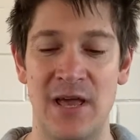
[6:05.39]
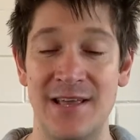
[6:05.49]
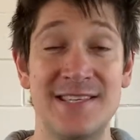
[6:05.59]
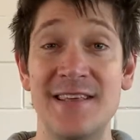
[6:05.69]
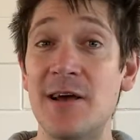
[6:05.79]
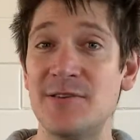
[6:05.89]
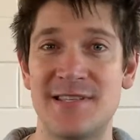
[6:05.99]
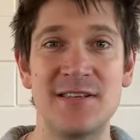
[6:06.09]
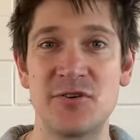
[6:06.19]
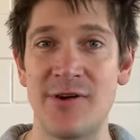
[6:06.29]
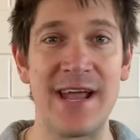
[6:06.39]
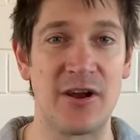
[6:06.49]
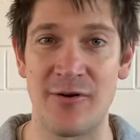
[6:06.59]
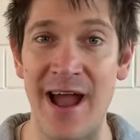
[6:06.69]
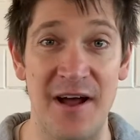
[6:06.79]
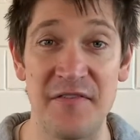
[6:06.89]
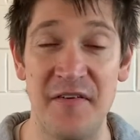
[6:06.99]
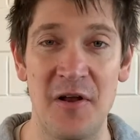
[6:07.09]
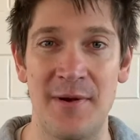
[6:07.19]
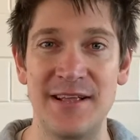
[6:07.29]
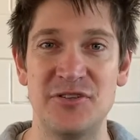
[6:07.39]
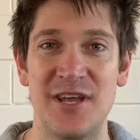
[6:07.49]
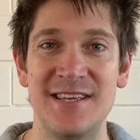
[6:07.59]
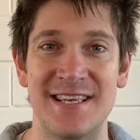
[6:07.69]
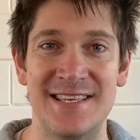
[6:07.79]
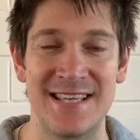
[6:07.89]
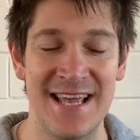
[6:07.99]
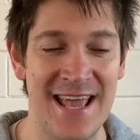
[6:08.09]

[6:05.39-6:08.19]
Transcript: See, there was this great crowd following Jesus